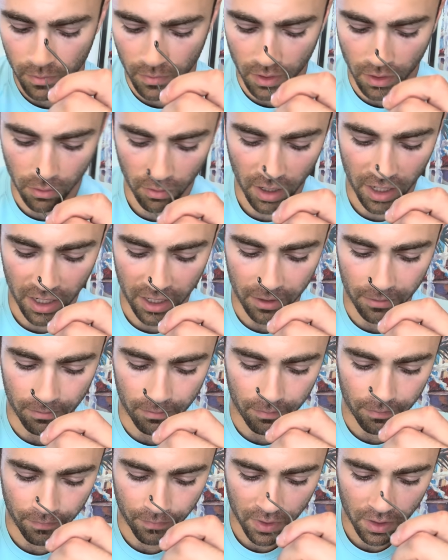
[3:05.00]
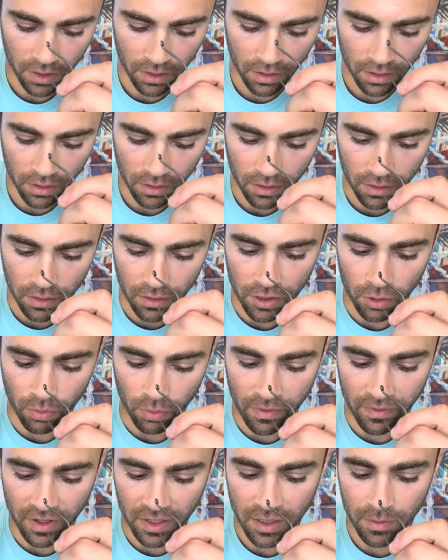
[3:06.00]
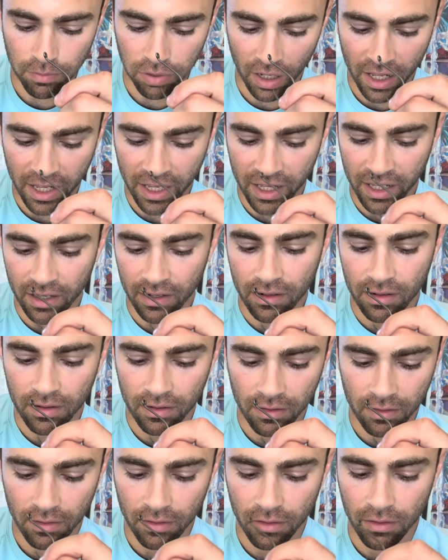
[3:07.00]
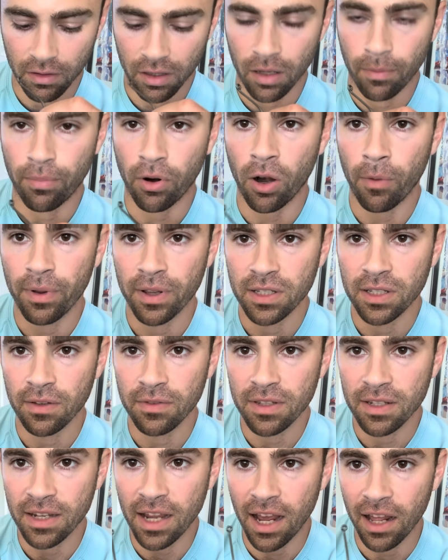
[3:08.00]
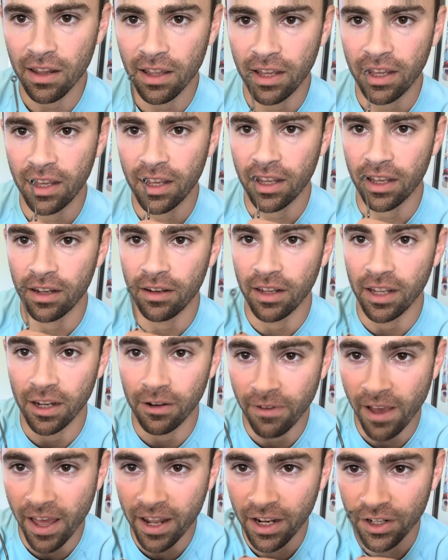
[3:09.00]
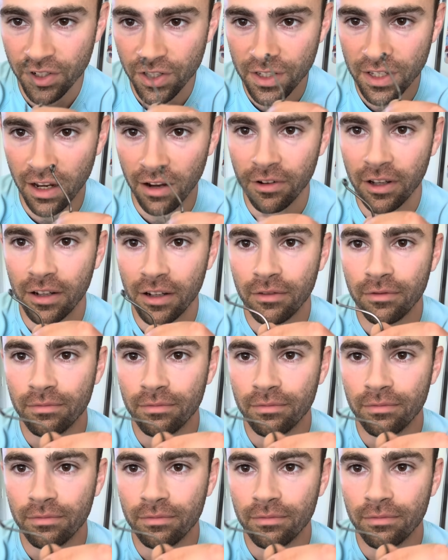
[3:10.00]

All right, so we've explained the purpose of snelling and the advantages of it.